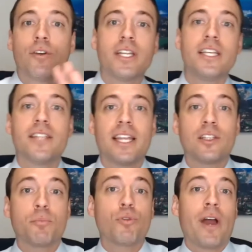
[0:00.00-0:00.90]
it is that's a
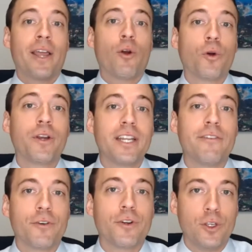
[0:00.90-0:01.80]
priority
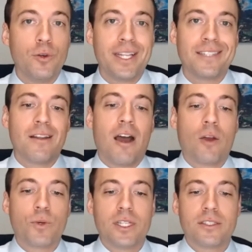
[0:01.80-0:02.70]
for you that's not
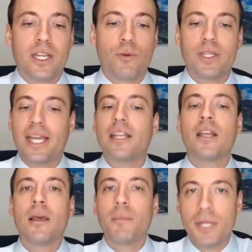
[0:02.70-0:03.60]
real estate related?
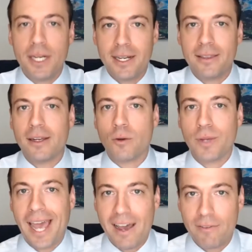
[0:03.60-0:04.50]
Put it in there. We
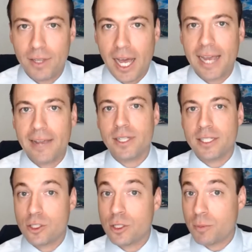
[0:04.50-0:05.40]
have lives.
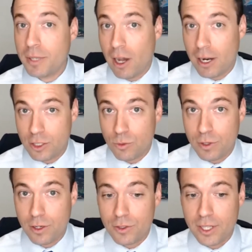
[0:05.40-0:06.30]
Let's just be honest with
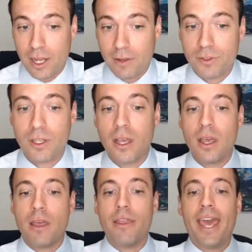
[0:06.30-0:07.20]
ourselves.
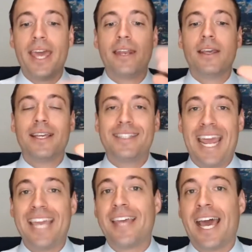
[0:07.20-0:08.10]
Then
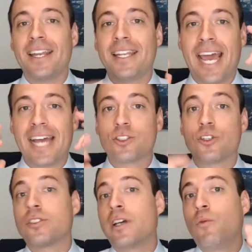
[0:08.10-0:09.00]
take that and ask
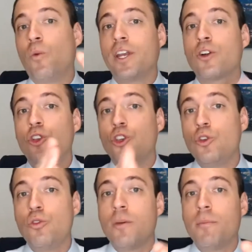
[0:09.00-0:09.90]
yourself, when are
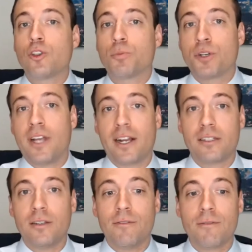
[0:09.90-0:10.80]
you the most
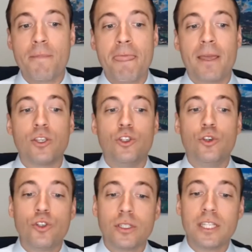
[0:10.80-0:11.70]
productive?
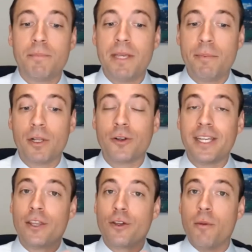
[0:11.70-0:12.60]
Usually people are
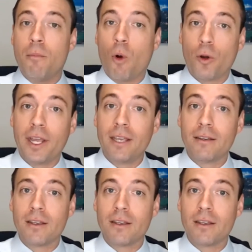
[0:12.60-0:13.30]
either the morning